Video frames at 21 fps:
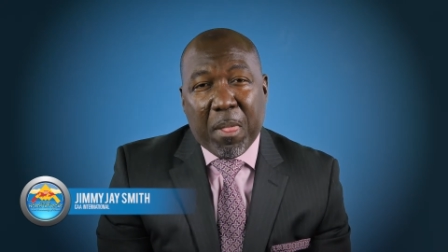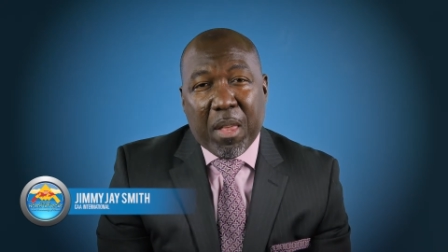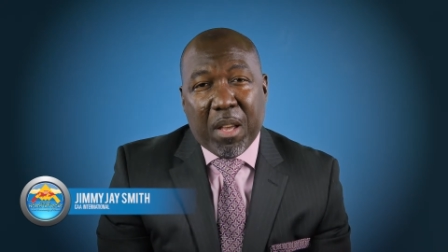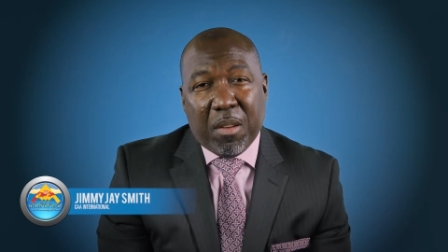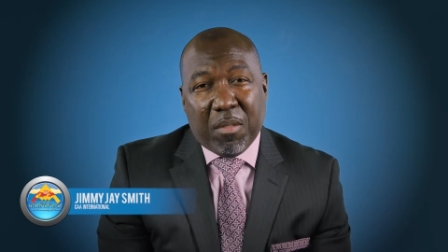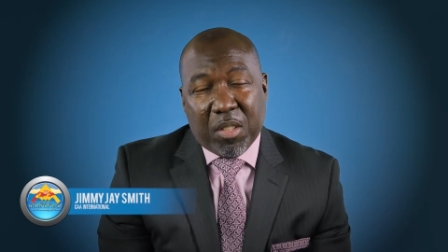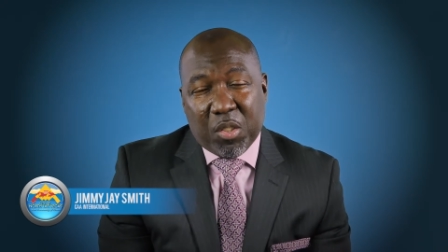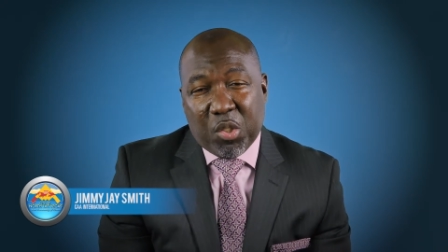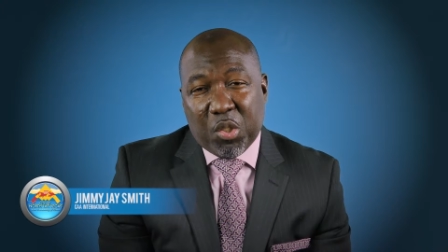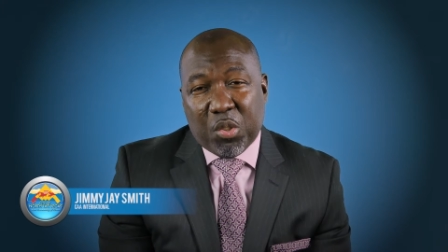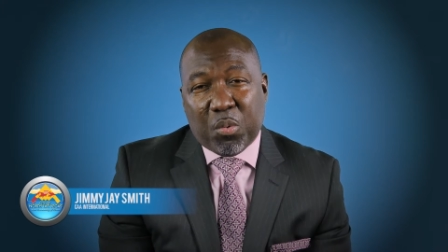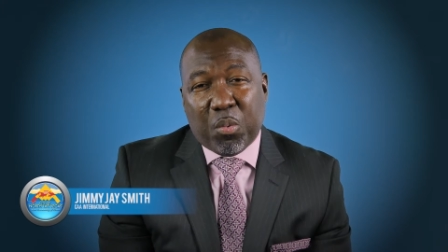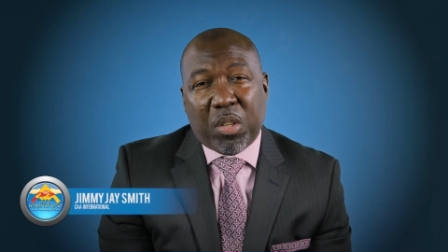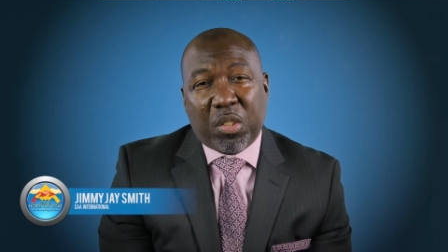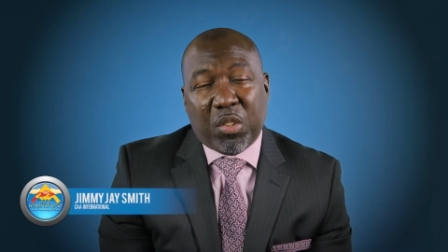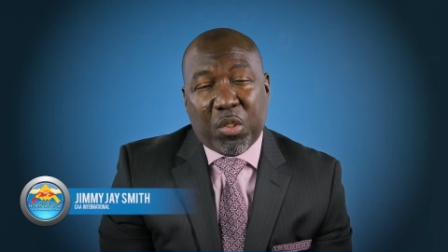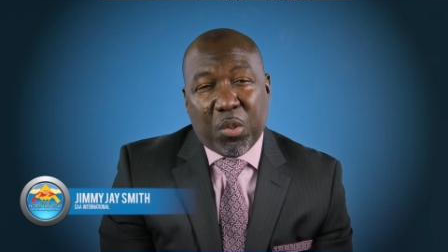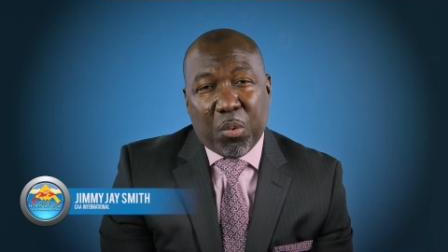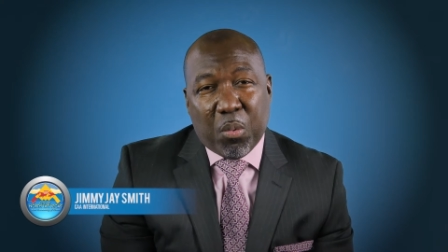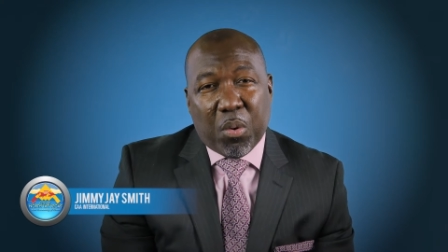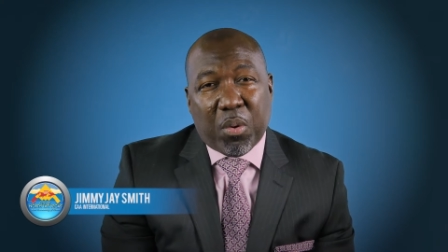if this is
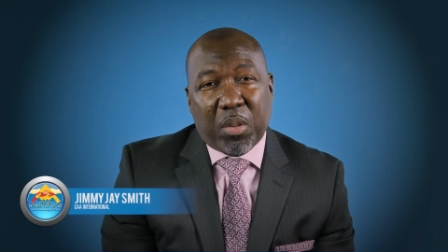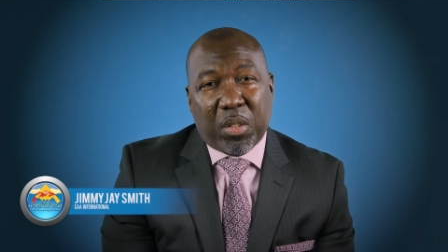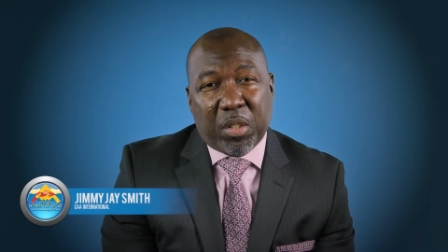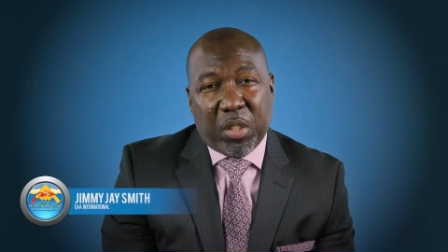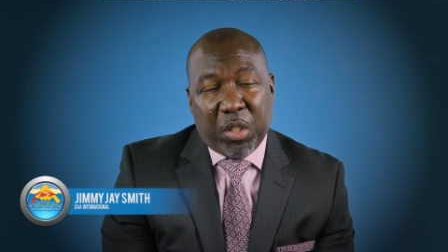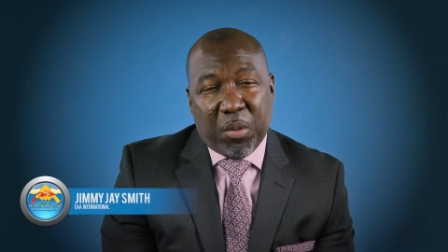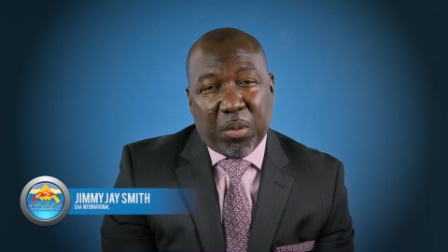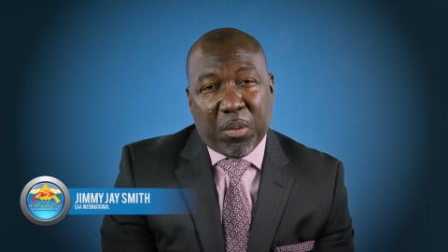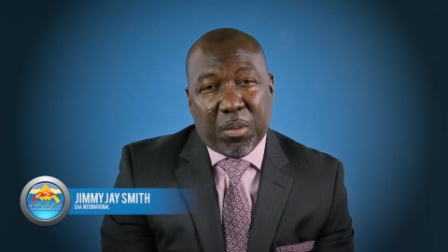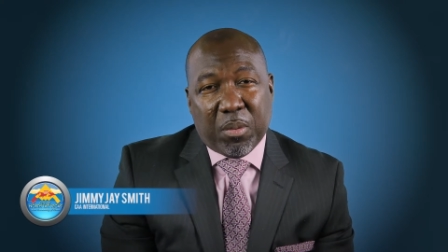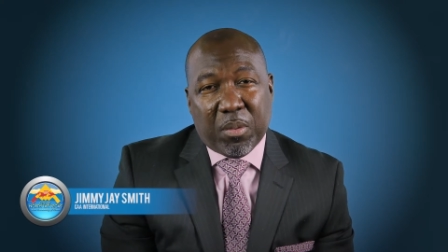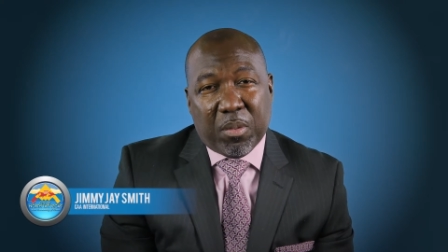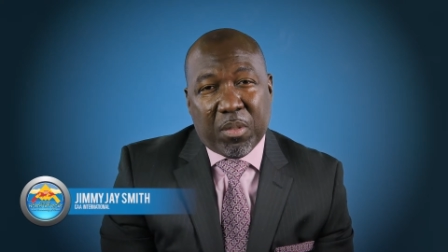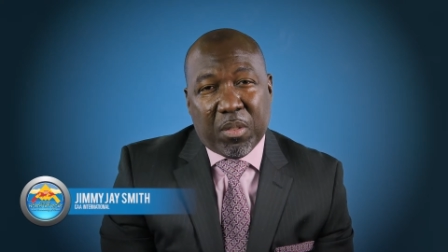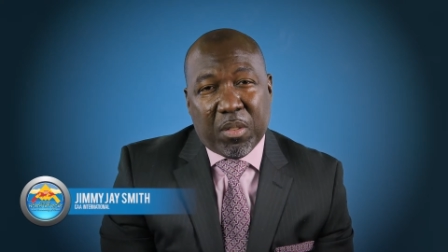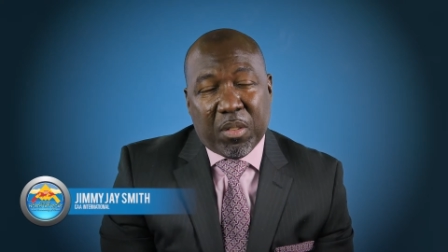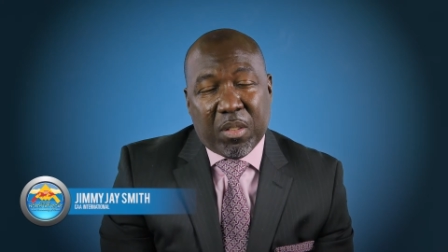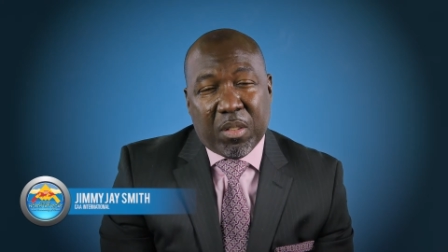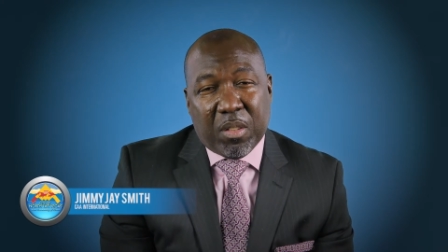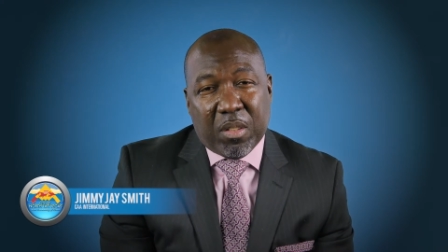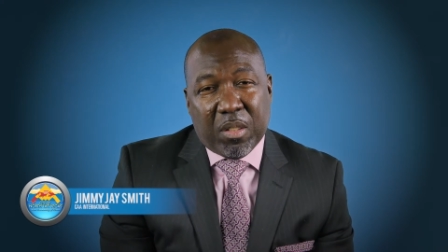what you want to do.
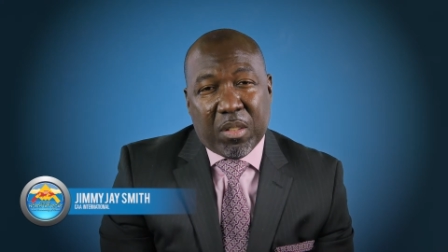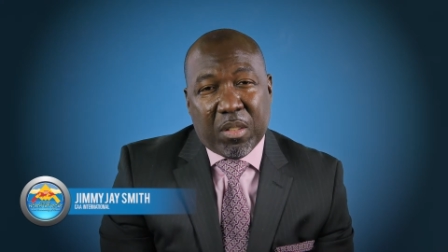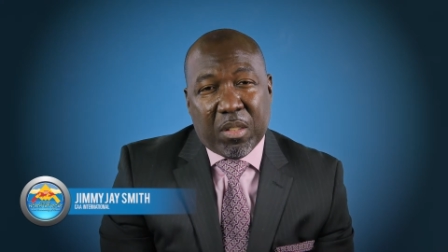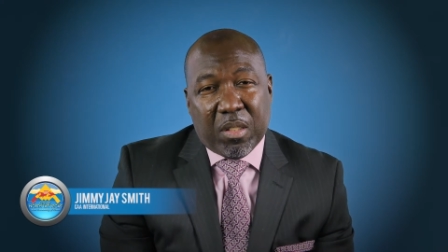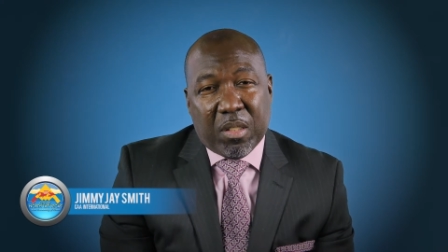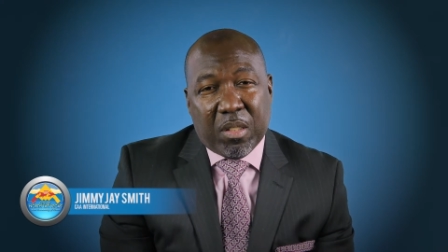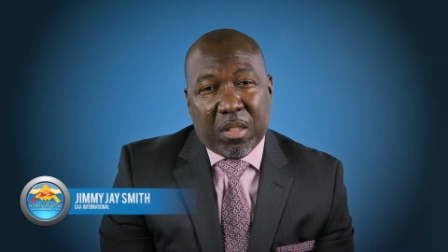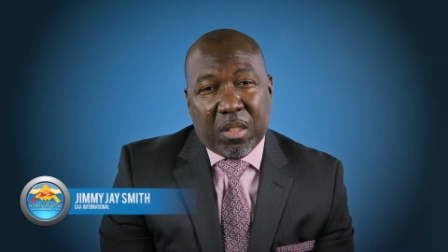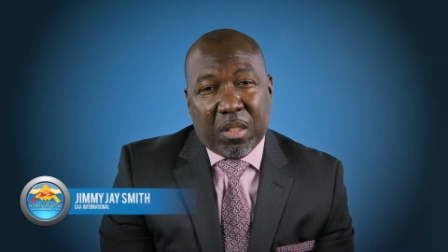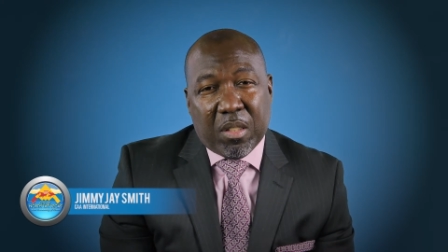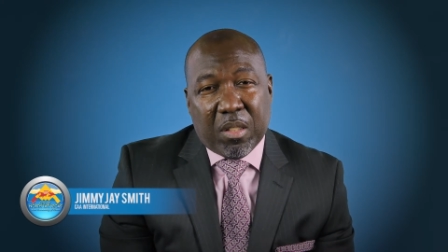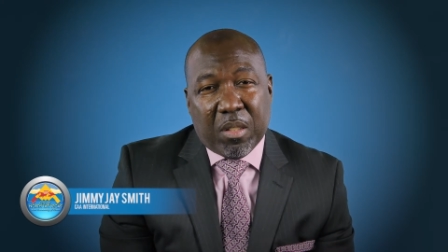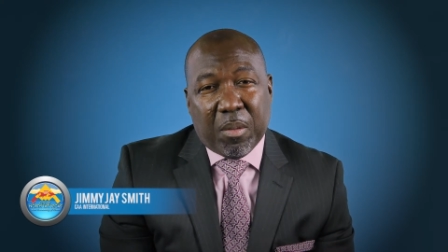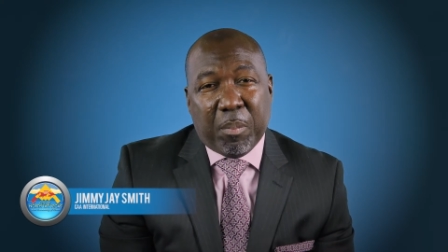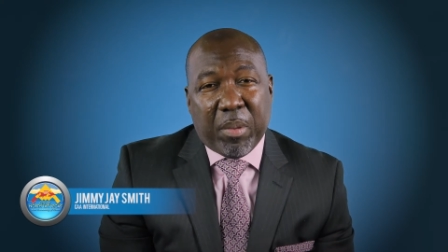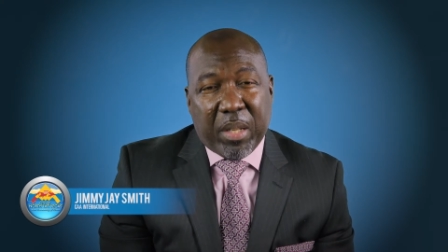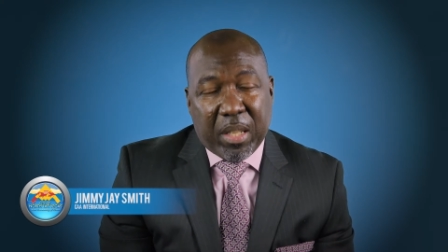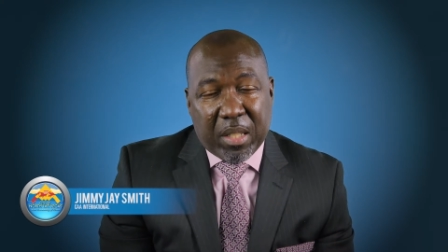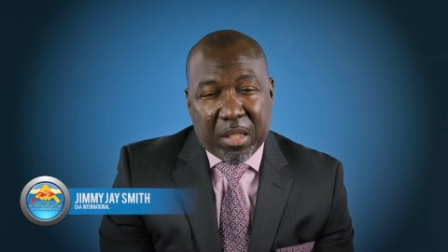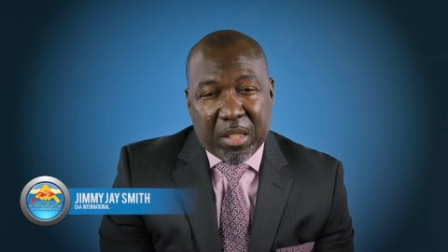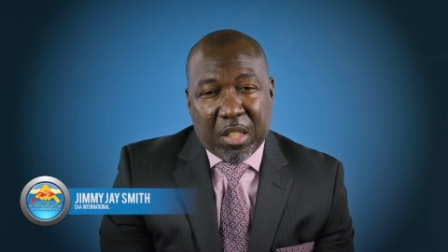
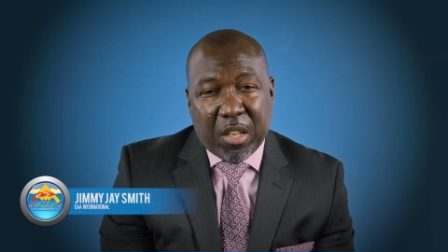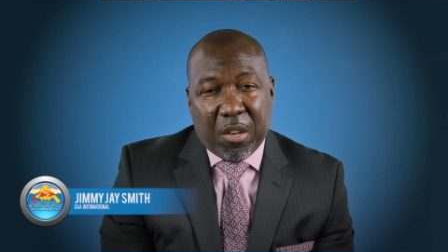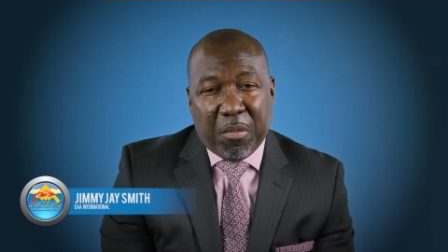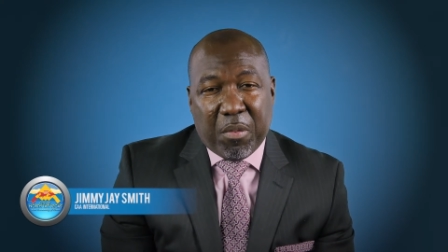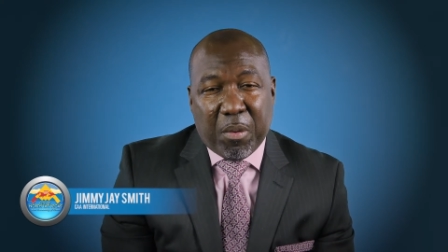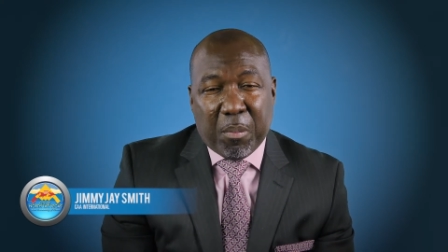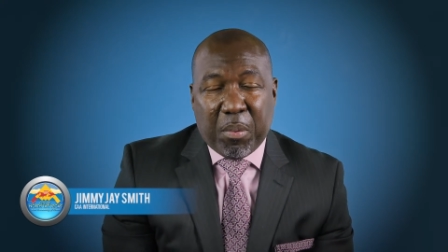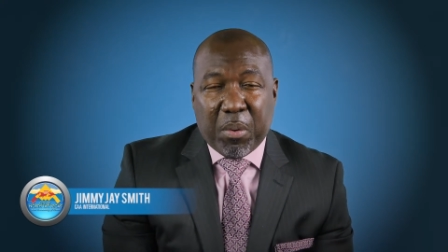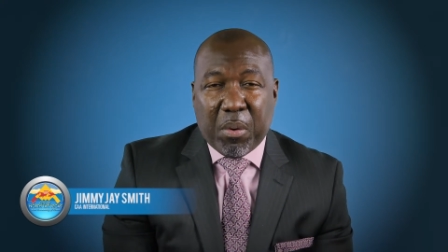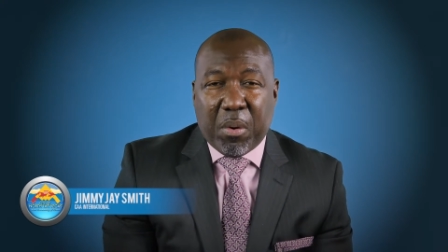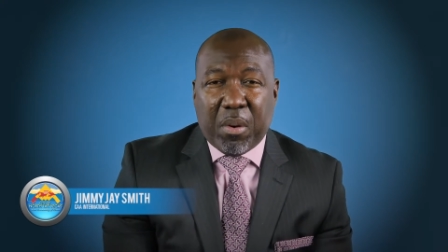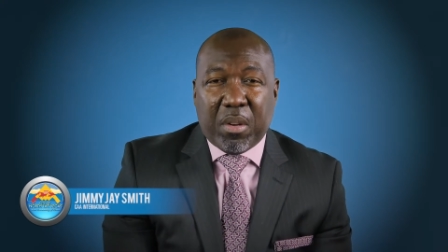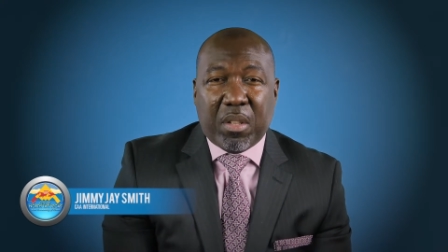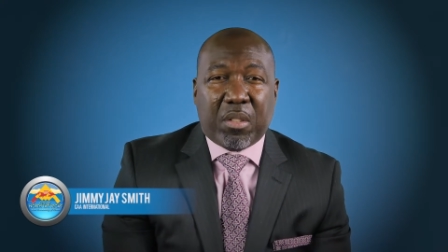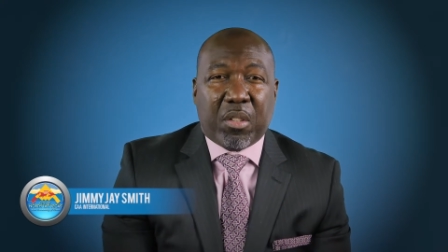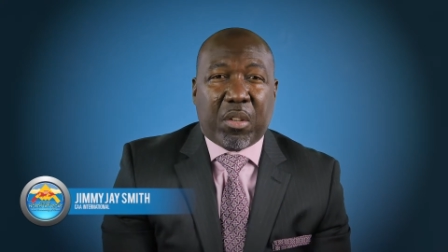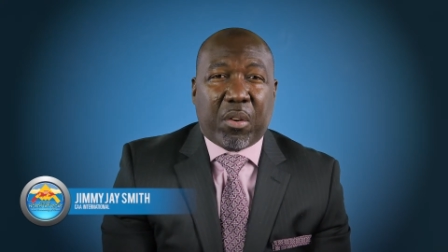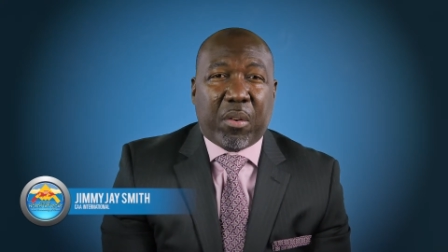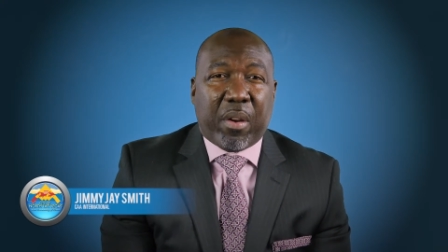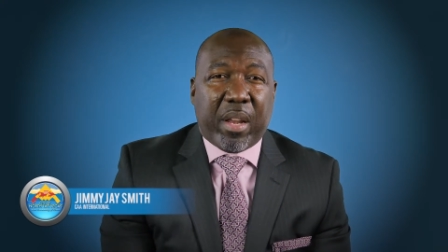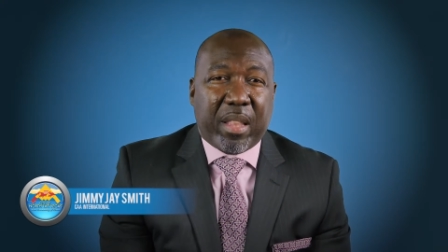Being self-employed is
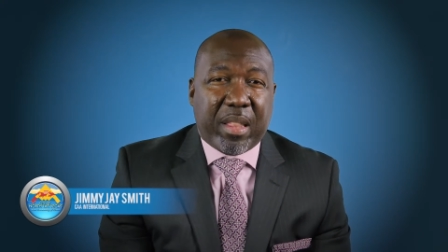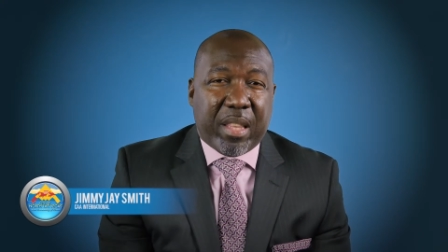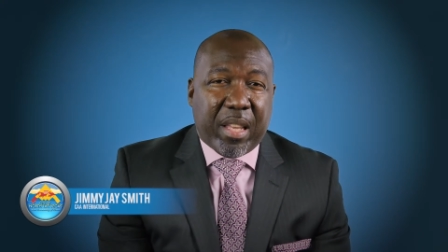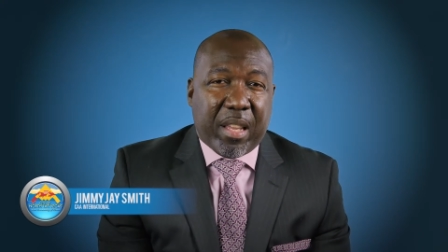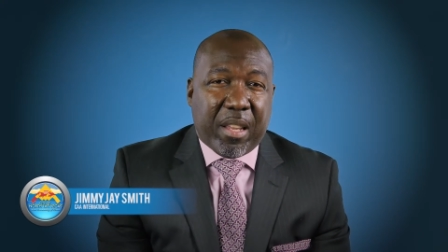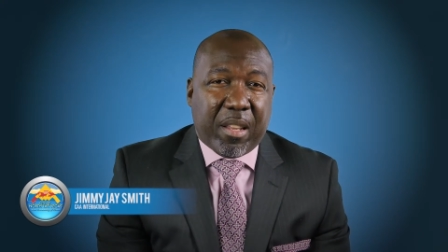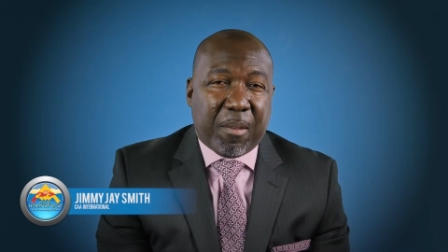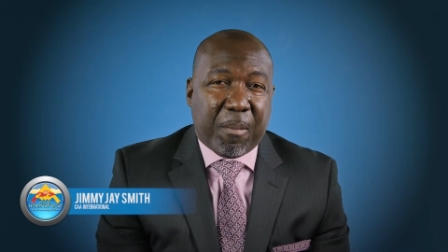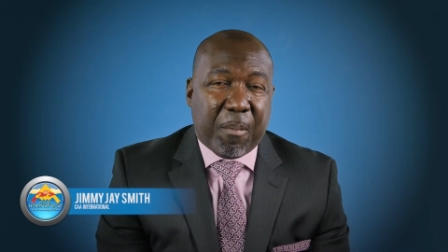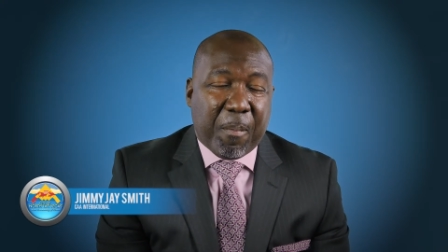a great thing.